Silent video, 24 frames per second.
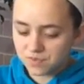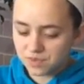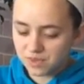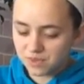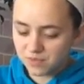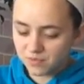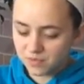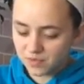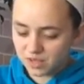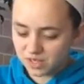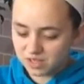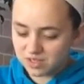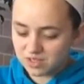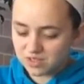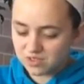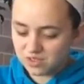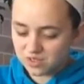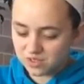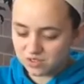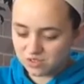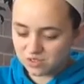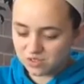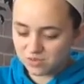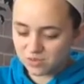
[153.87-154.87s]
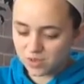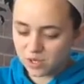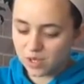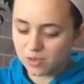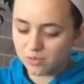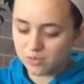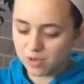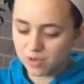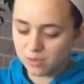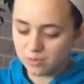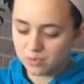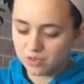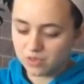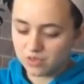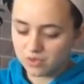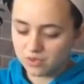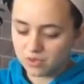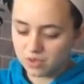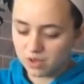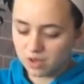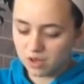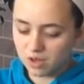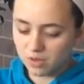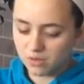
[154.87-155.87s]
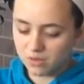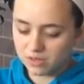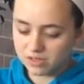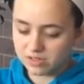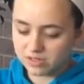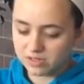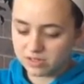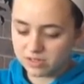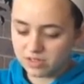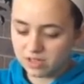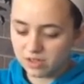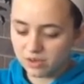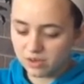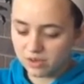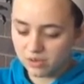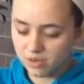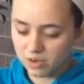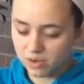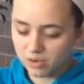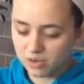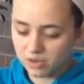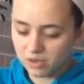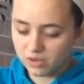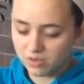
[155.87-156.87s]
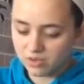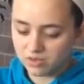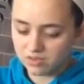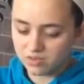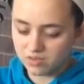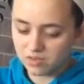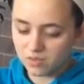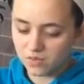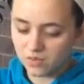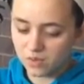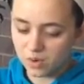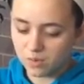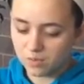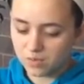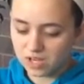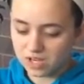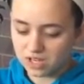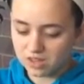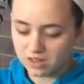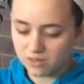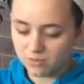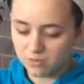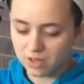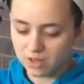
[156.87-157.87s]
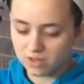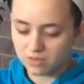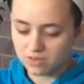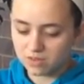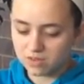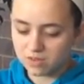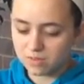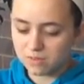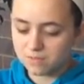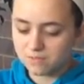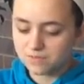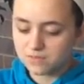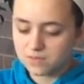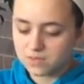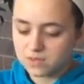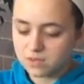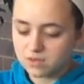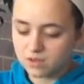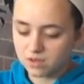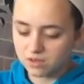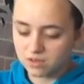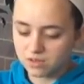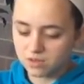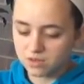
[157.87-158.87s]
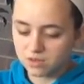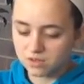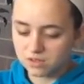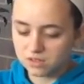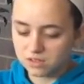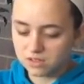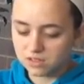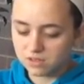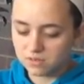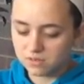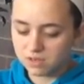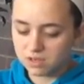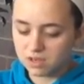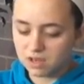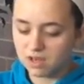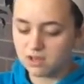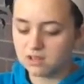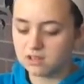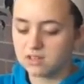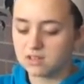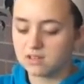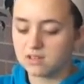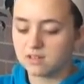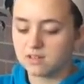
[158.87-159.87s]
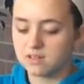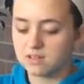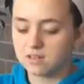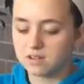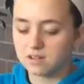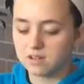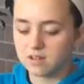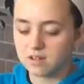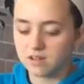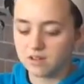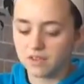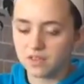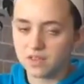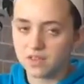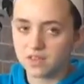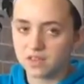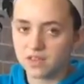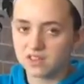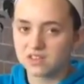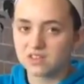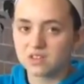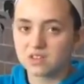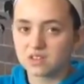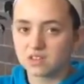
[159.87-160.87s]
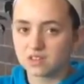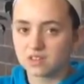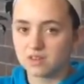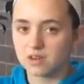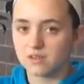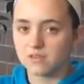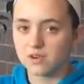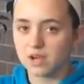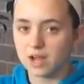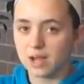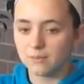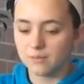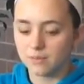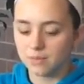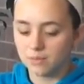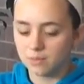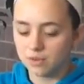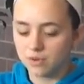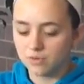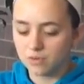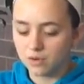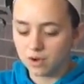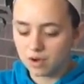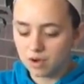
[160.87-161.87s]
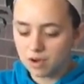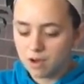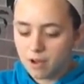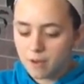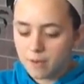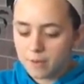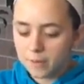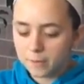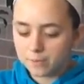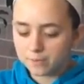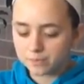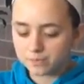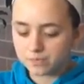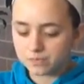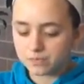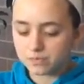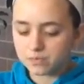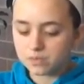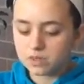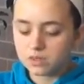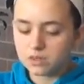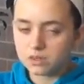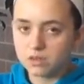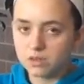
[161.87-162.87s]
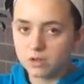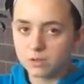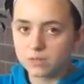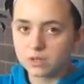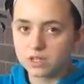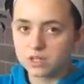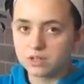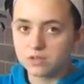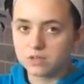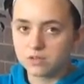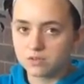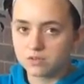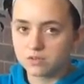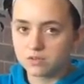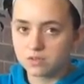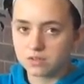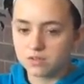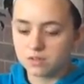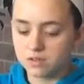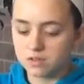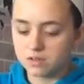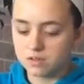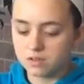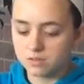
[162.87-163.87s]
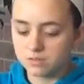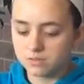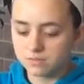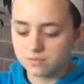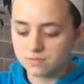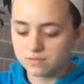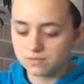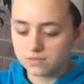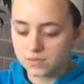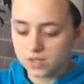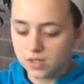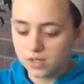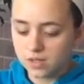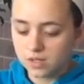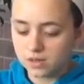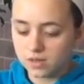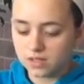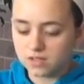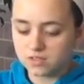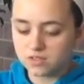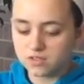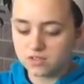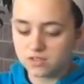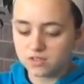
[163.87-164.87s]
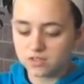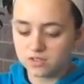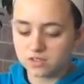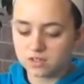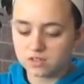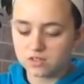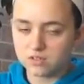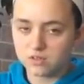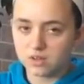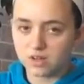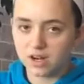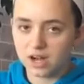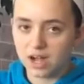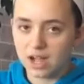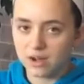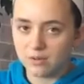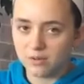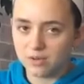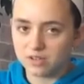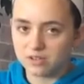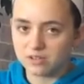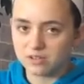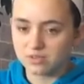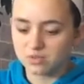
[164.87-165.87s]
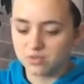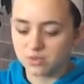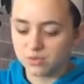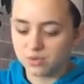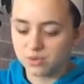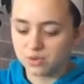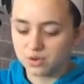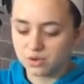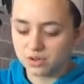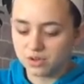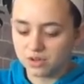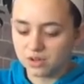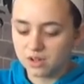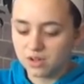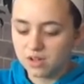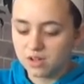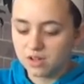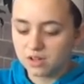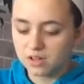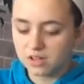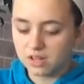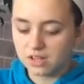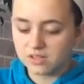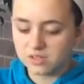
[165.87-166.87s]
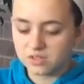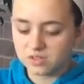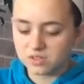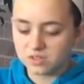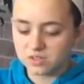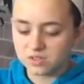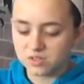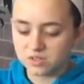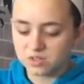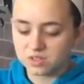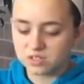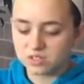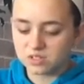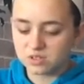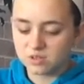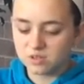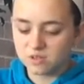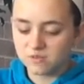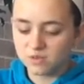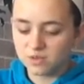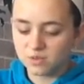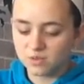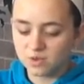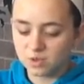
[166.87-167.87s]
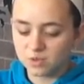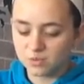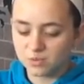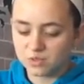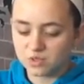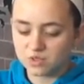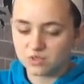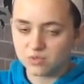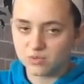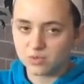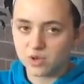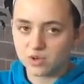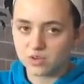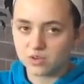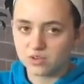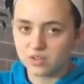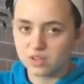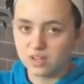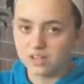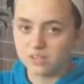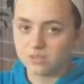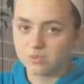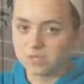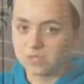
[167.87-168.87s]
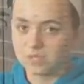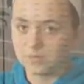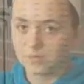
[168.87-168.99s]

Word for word: infected children running rampant through the hallways, they are growing horns and foaming at the mouths. The authorities have been contacted and nothing like this has ever happened before. Nobody knows what to do. Let's shoot it to our eyewitness reporter, Legend, who is interviewing Mr. Barnacle as we